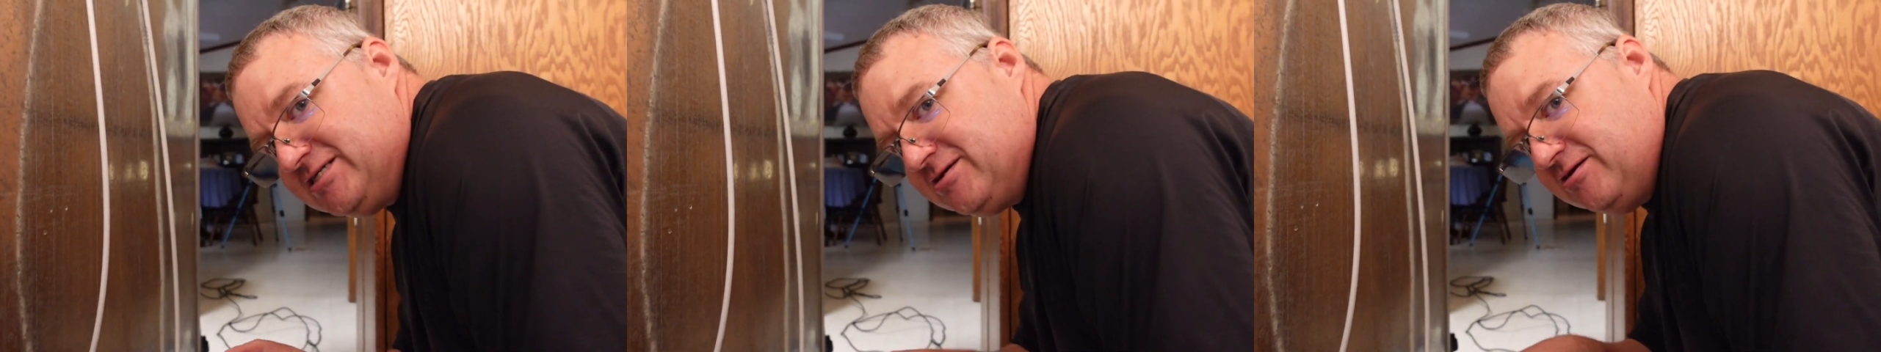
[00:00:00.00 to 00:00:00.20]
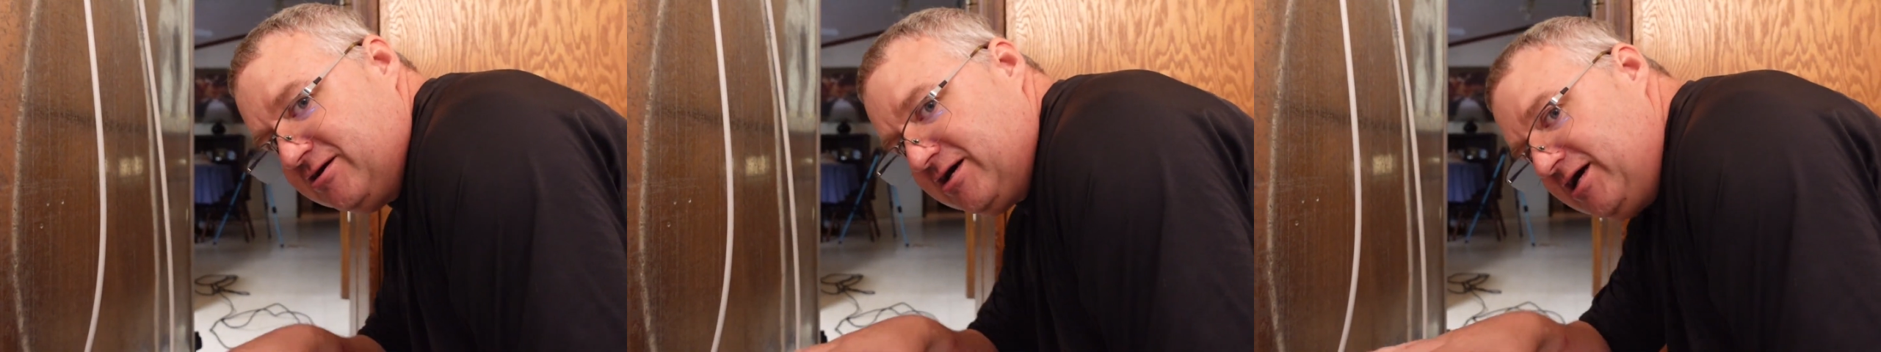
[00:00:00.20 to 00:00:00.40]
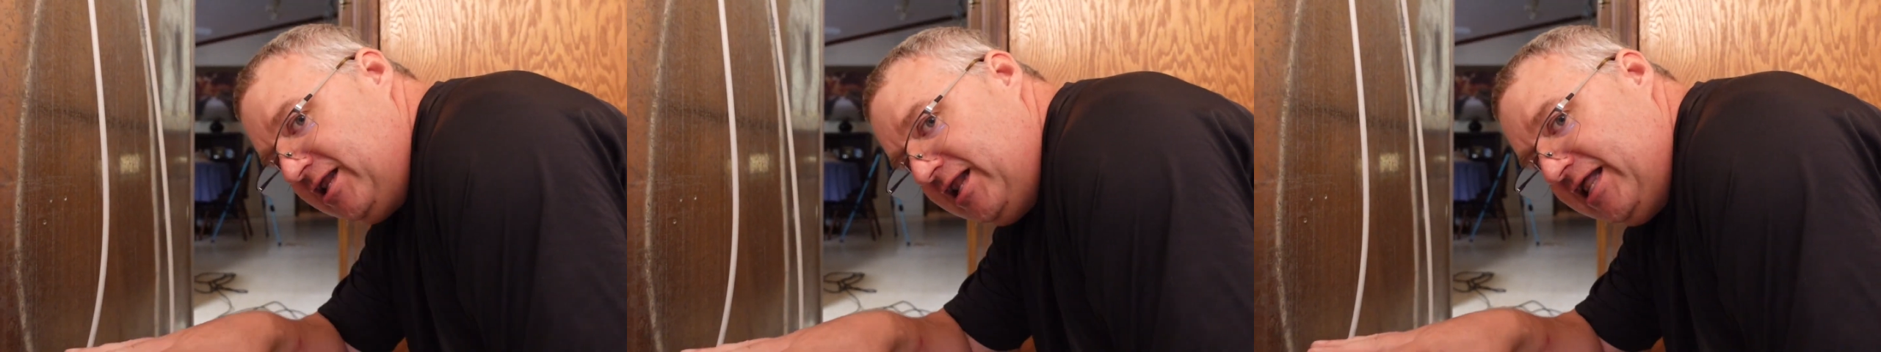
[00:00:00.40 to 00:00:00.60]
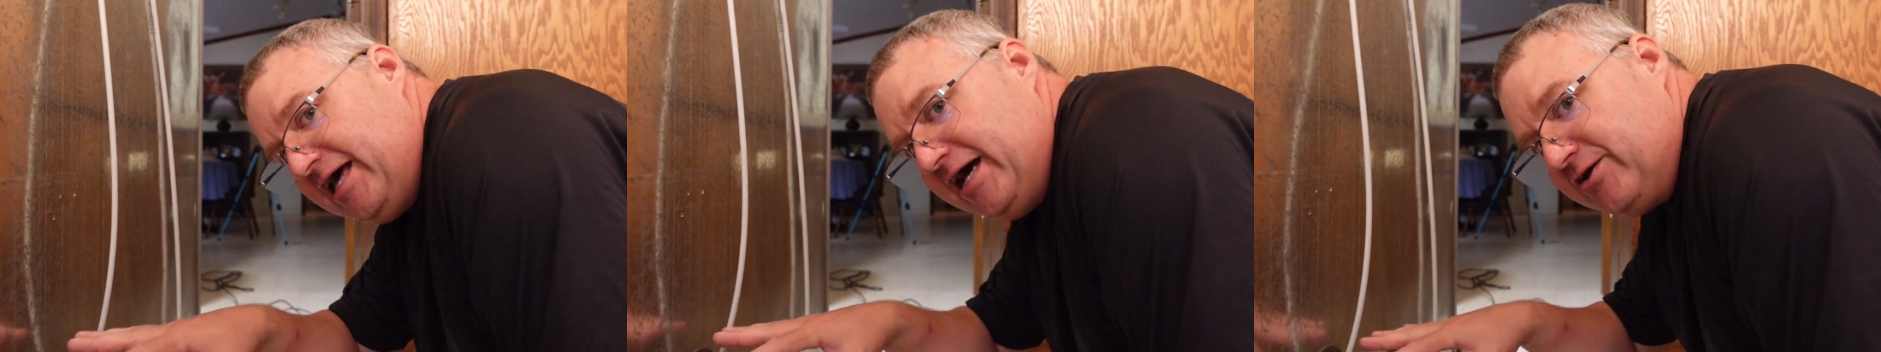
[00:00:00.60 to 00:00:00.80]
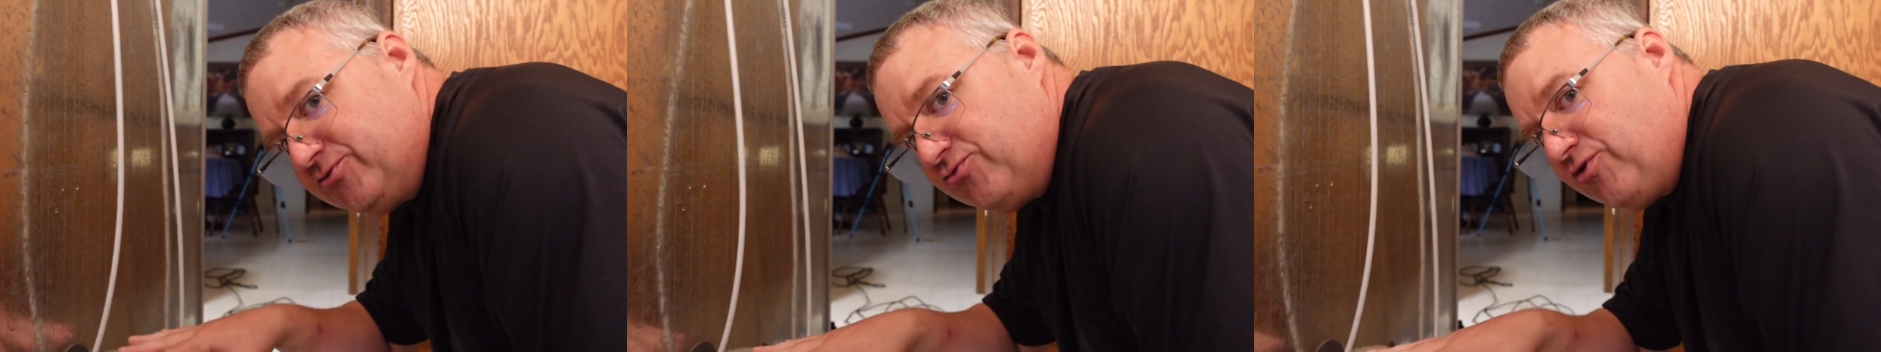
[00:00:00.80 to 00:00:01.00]
going to
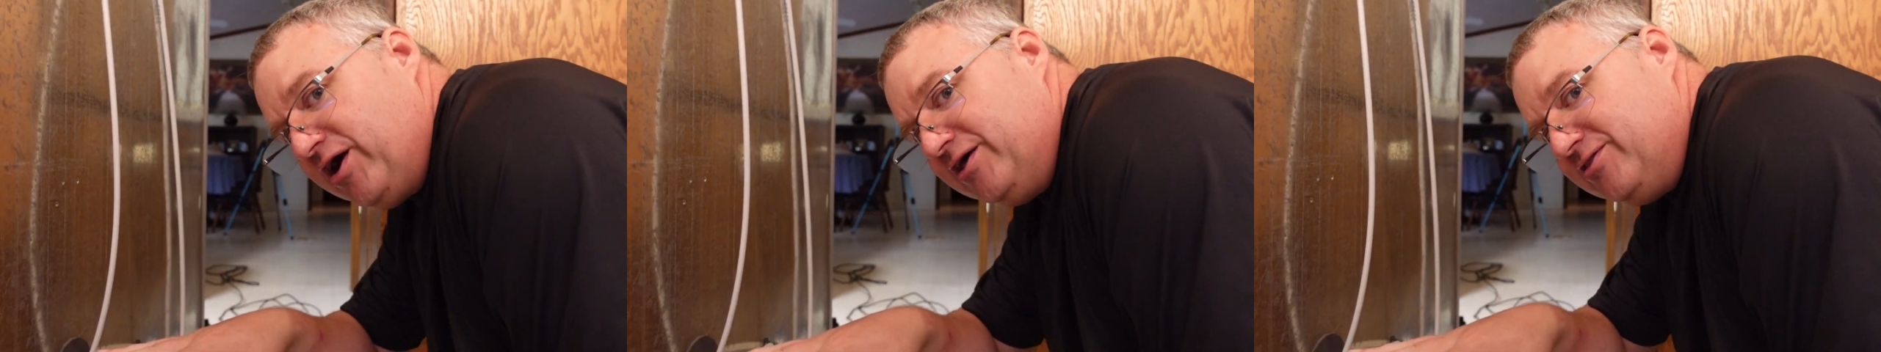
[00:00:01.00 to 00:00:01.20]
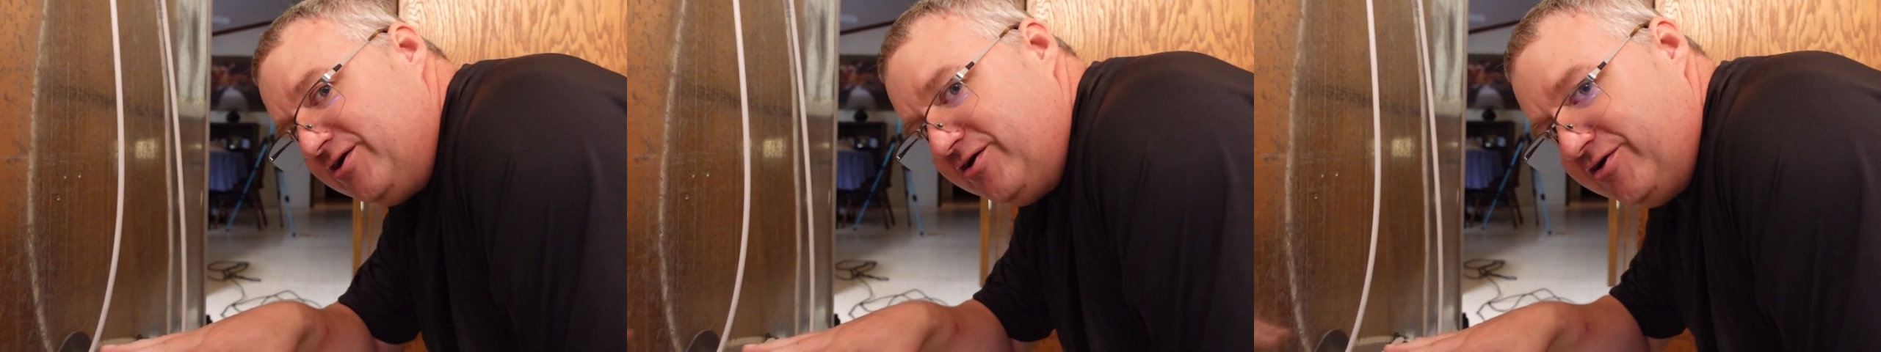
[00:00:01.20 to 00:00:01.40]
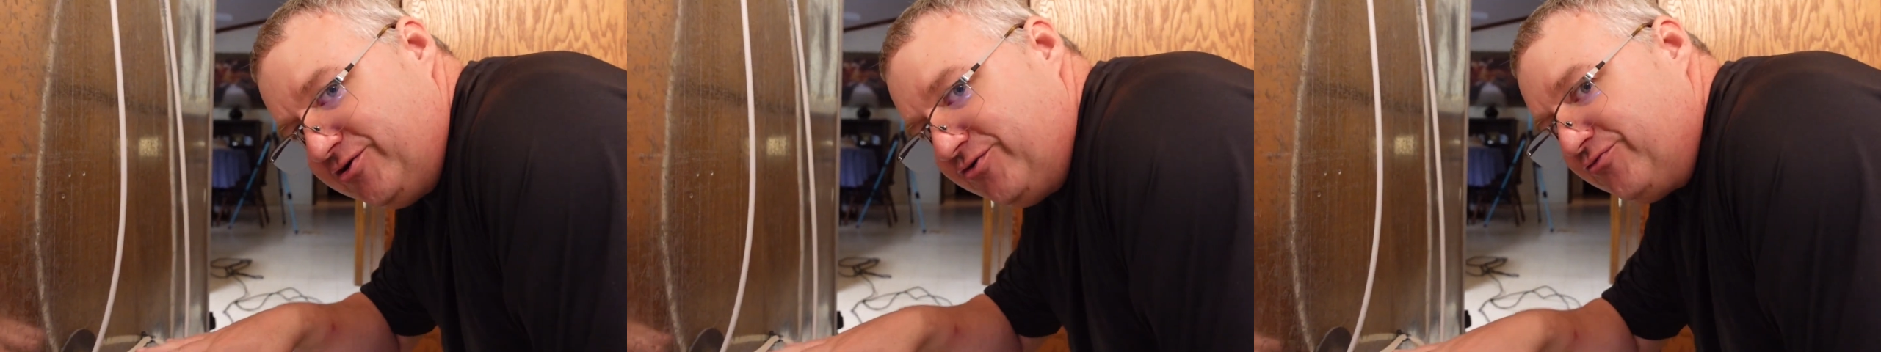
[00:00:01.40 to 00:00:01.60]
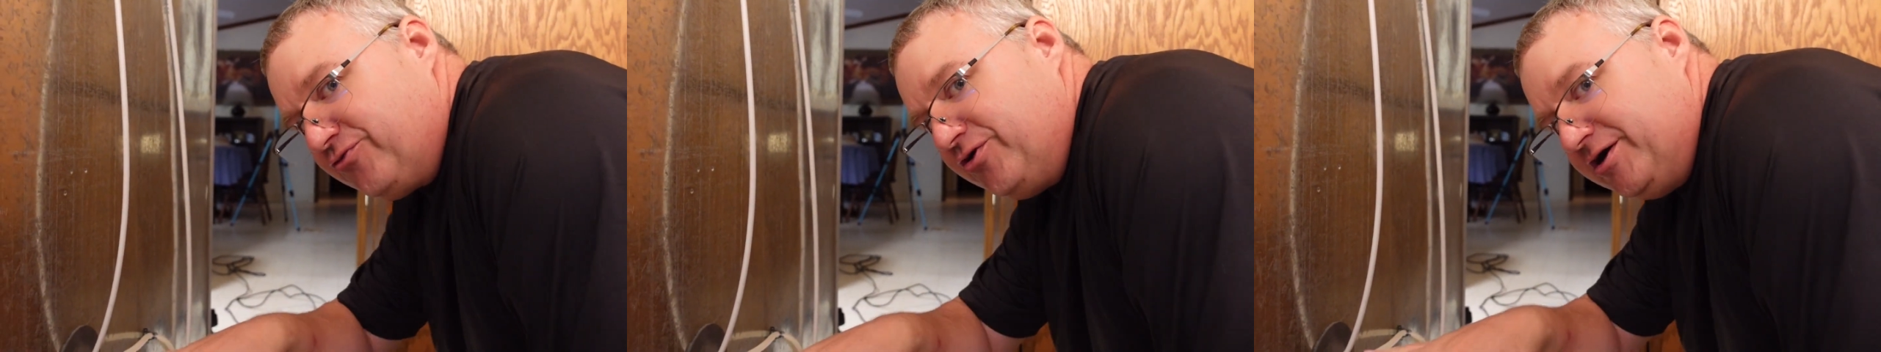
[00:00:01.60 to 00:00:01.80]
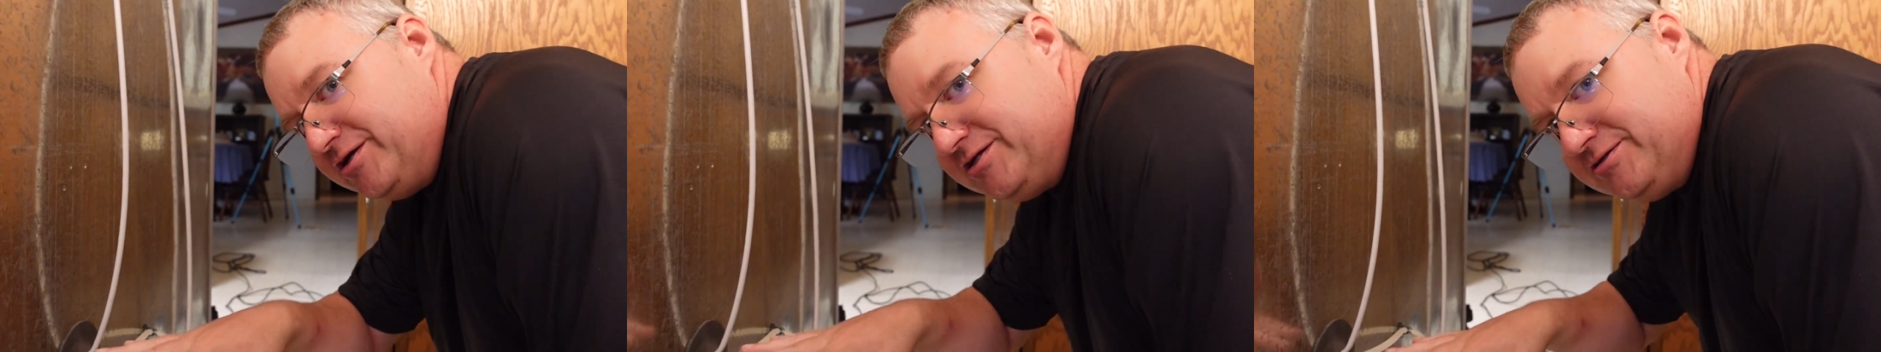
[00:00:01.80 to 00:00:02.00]
collect right there in your
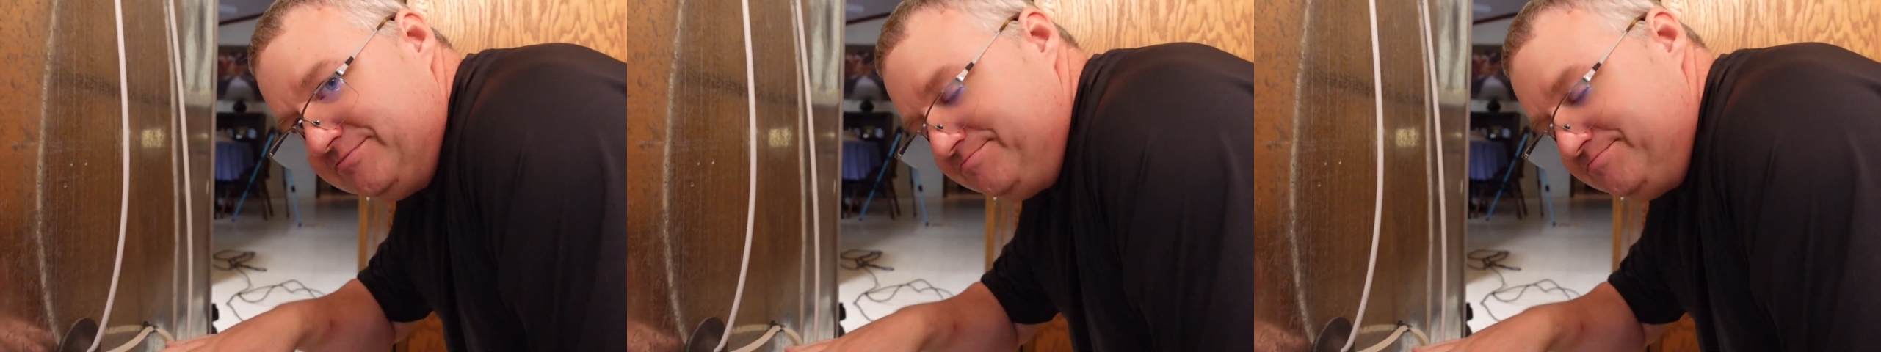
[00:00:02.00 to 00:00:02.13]
front.